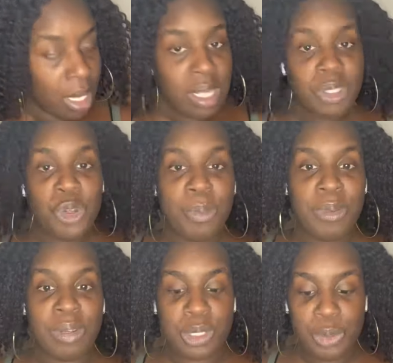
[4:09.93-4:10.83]

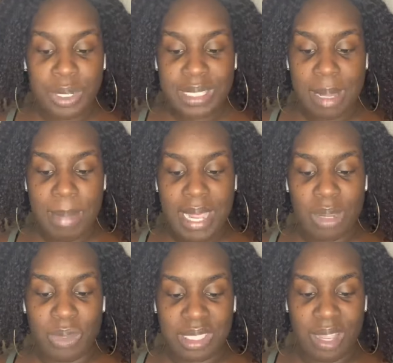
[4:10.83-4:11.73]
Scorpio and Taurus, somebody
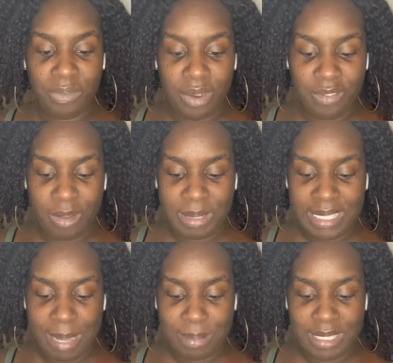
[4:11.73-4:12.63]
was suffering from
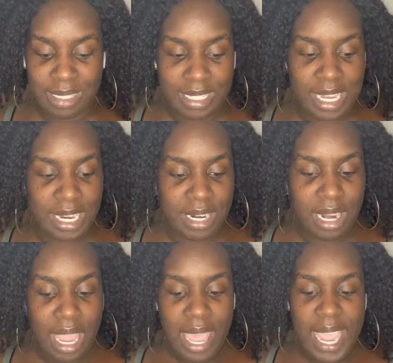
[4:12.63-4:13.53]
sepsis here,
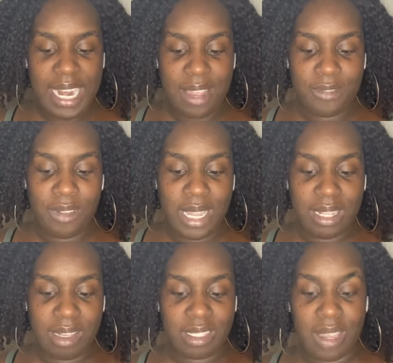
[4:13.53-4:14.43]
and I feel like
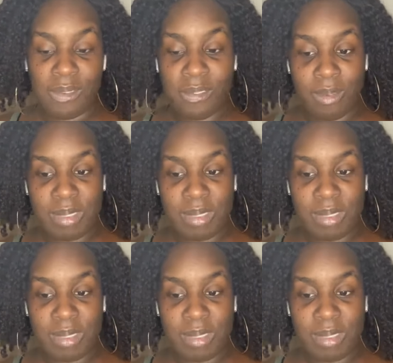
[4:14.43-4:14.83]
they're suffering from